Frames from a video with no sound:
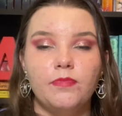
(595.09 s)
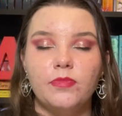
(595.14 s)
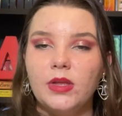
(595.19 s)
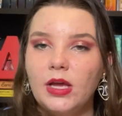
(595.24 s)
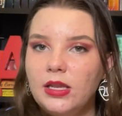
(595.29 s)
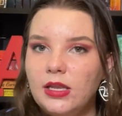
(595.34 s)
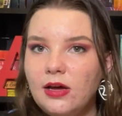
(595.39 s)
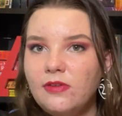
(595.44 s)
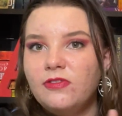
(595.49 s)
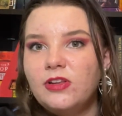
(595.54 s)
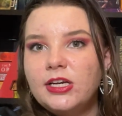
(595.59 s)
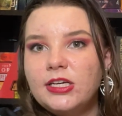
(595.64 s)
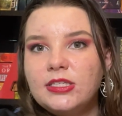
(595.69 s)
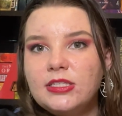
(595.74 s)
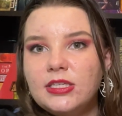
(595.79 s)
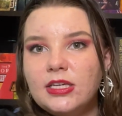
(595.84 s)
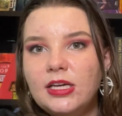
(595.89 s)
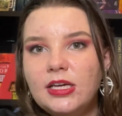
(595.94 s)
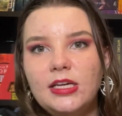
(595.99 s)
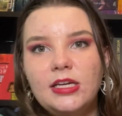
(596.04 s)
Loveless,
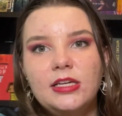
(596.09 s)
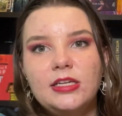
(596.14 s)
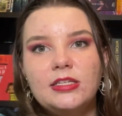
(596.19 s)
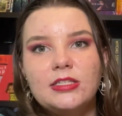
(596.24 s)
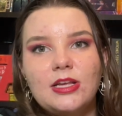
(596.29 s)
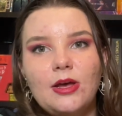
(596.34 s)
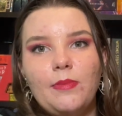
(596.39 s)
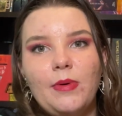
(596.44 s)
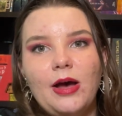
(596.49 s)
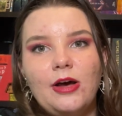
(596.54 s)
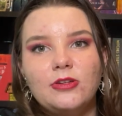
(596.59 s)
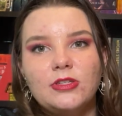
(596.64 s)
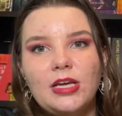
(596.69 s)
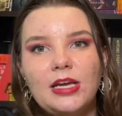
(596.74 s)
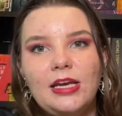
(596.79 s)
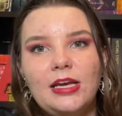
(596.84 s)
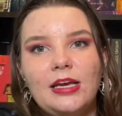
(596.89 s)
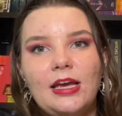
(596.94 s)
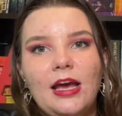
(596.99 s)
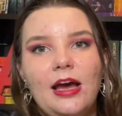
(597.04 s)

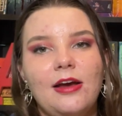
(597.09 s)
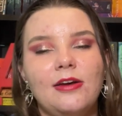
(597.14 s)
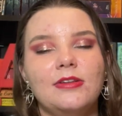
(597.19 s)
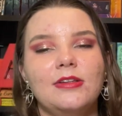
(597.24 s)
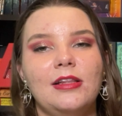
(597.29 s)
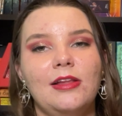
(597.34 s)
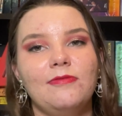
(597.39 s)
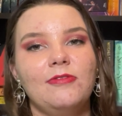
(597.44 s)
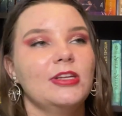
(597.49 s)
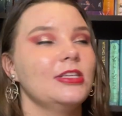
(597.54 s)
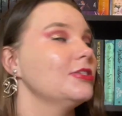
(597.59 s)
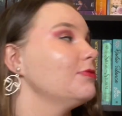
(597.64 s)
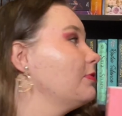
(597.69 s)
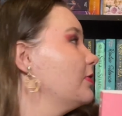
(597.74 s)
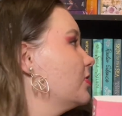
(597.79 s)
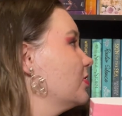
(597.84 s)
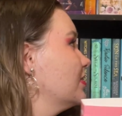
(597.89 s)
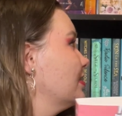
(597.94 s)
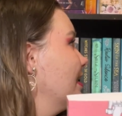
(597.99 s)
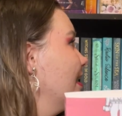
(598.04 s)
which
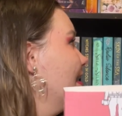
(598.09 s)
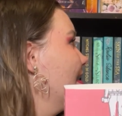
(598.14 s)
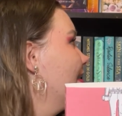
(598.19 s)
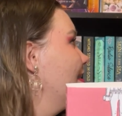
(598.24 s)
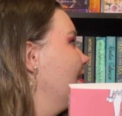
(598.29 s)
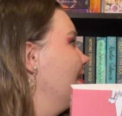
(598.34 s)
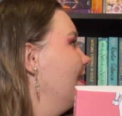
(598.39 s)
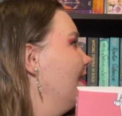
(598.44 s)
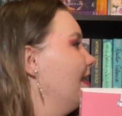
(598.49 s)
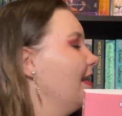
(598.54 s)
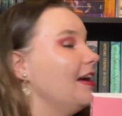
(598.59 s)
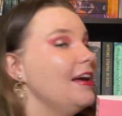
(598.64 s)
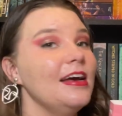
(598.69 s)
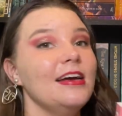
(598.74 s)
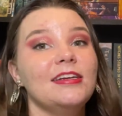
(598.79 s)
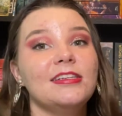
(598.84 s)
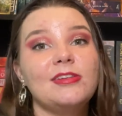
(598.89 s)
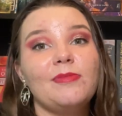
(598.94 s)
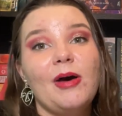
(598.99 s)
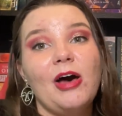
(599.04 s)
is here,
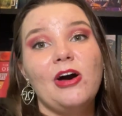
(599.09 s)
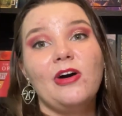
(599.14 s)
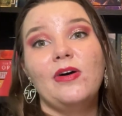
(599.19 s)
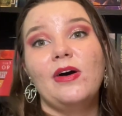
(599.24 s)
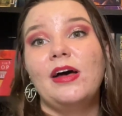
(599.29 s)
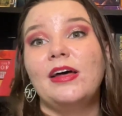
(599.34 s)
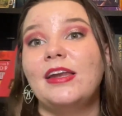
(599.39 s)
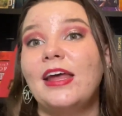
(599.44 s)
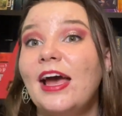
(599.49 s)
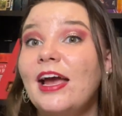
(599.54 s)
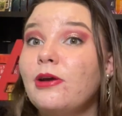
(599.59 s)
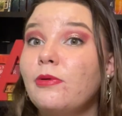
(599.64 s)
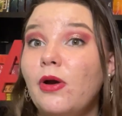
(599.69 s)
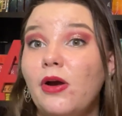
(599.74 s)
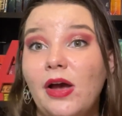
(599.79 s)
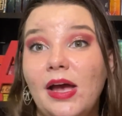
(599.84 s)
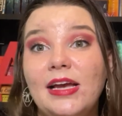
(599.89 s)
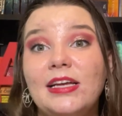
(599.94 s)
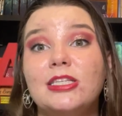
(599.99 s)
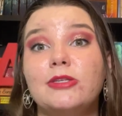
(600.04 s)
is about an
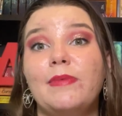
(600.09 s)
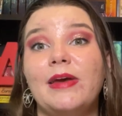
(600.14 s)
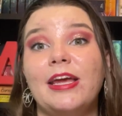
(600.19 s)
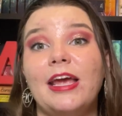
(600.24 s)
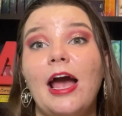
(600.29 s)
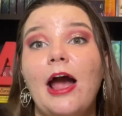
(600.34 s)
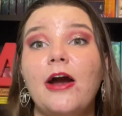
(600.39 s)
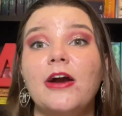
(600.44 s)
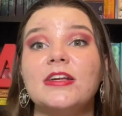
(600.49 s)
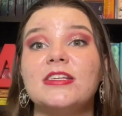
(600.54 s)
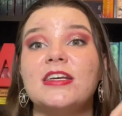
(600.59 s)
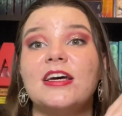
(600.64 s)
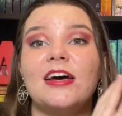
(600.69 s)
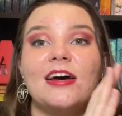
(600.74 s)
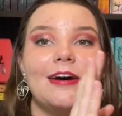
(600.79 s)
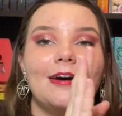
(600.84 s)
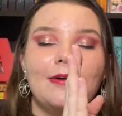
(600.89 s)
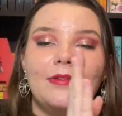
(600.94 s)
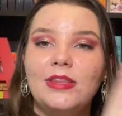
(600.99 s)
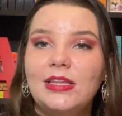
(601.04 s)
ace main
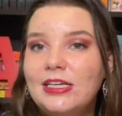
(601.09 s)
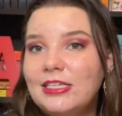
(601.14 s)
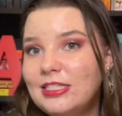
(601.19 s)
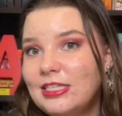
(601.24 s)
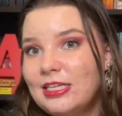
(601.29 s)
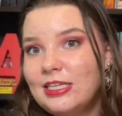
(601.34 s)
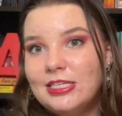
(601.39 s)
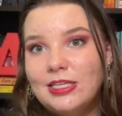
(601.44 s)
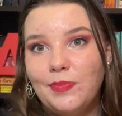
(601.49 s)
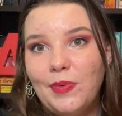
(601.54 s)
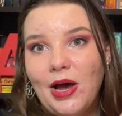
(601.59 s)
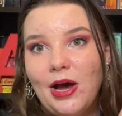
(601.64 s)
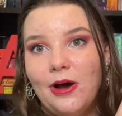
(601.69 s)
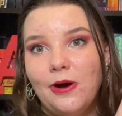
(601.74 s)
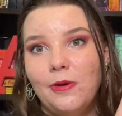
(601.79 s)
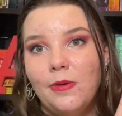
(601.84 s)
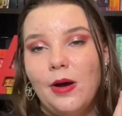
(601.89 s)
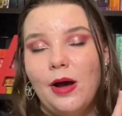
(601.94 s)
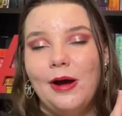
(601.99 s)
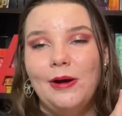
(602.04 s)
character. This is about,
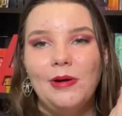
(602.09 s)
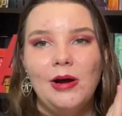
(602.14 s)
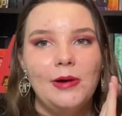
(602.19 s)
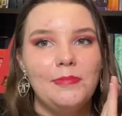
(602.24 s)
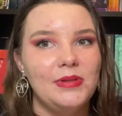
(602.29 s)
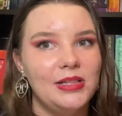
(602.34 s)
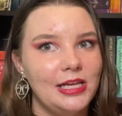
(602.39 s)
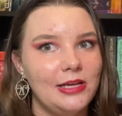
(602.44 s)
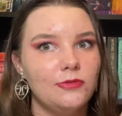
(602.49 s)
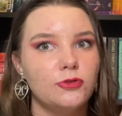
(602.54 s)
I believe